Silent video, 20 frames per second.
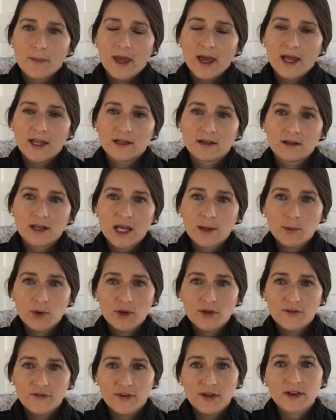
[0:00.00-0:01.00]
and label
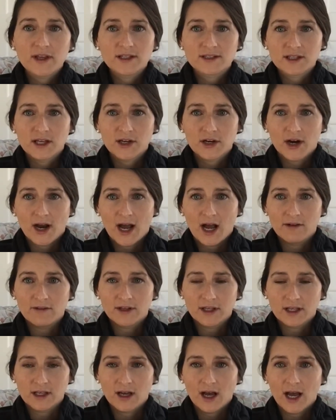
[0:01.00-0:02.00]
the feelings that you're
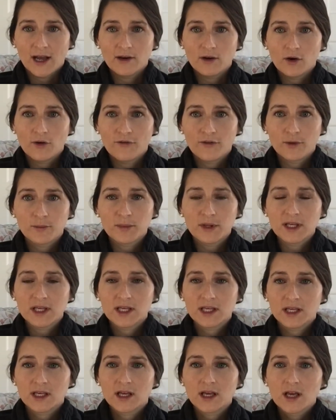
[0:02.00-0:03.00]
having. I know for
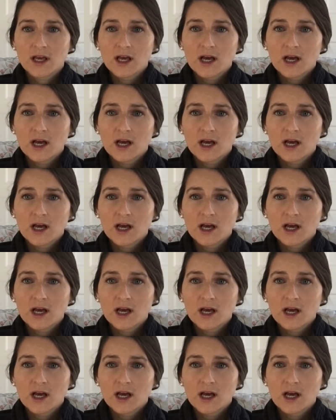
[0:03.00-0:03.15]
me,